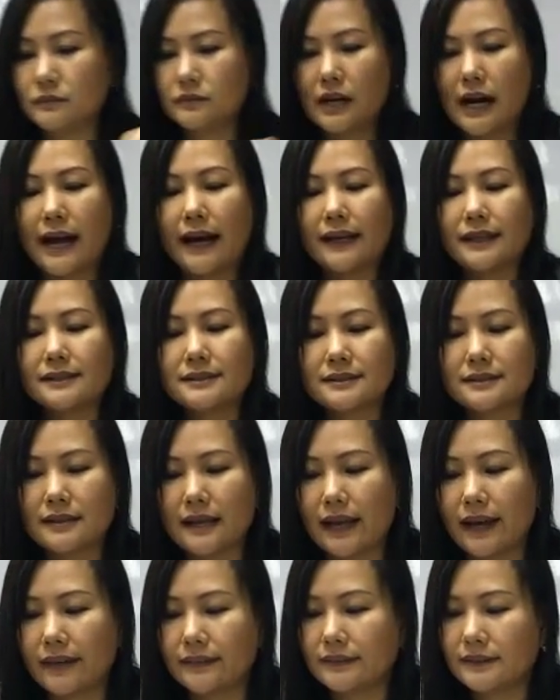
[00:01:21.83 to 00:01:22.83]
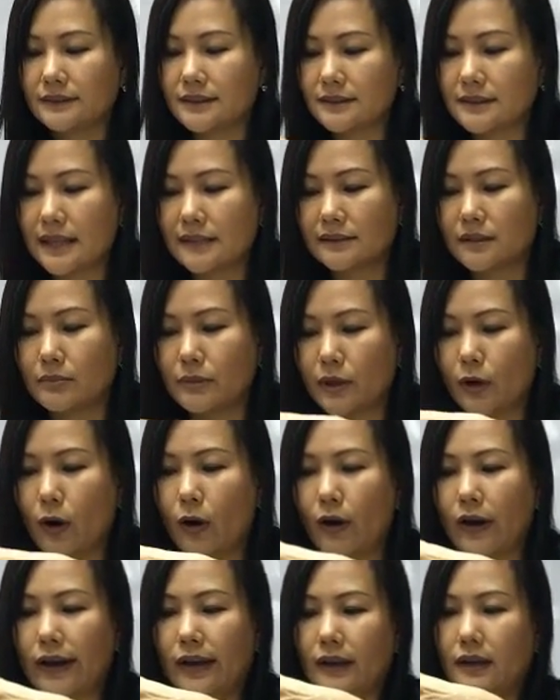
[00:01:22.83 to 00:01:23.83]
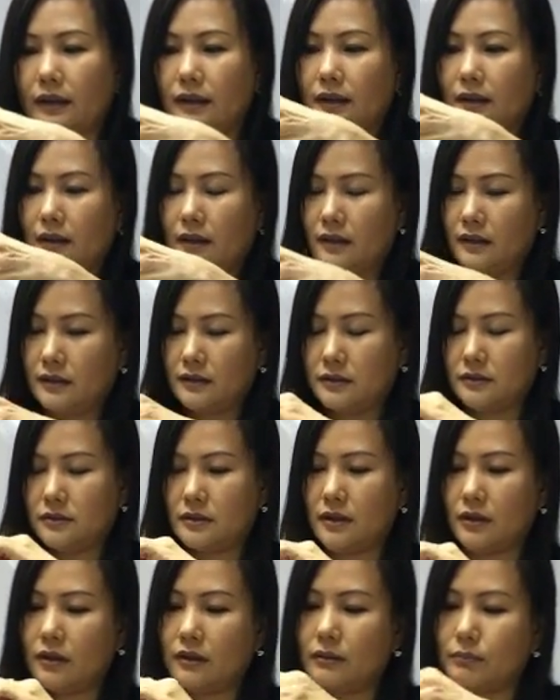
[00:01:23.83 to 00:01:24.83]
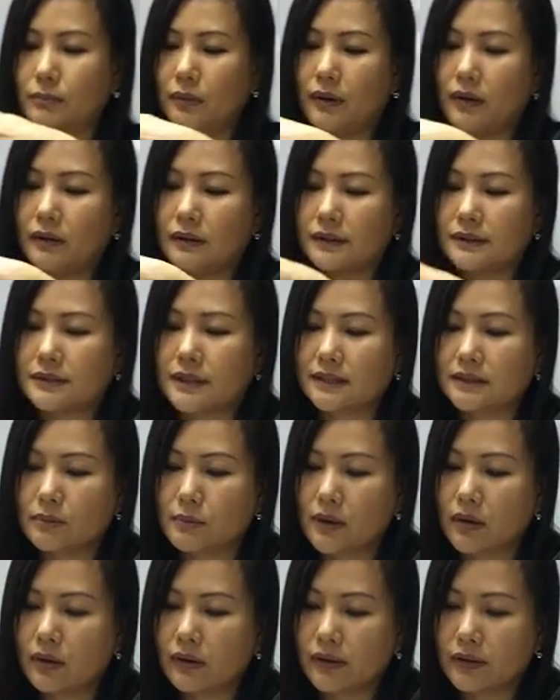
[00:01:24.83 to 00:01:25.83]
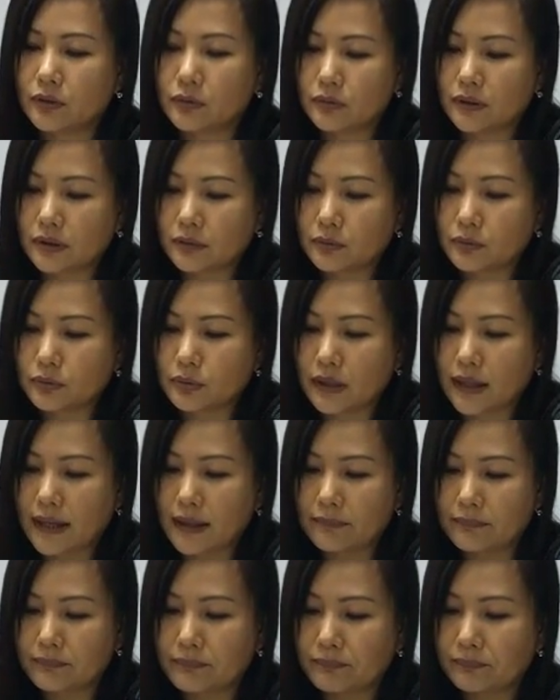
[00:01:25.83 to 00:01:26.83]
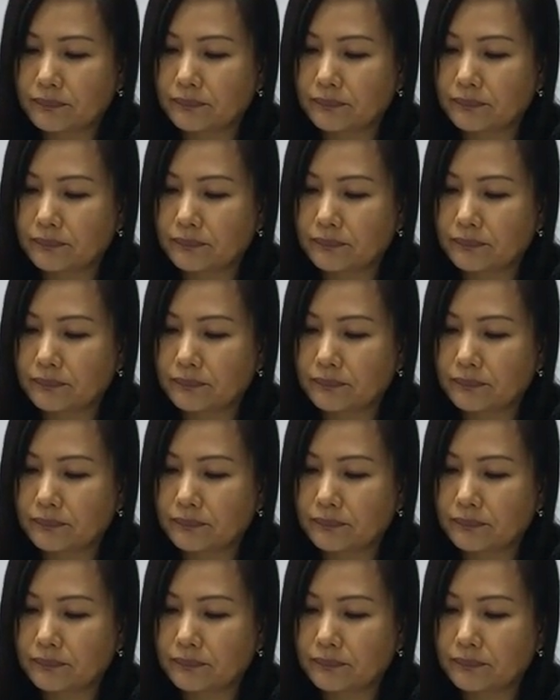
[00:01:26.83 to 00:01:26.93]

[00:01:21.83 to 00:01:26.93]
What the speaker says: Rice, and this is sesame oil. So I'm going to pour the sesame oil into the 2 cups.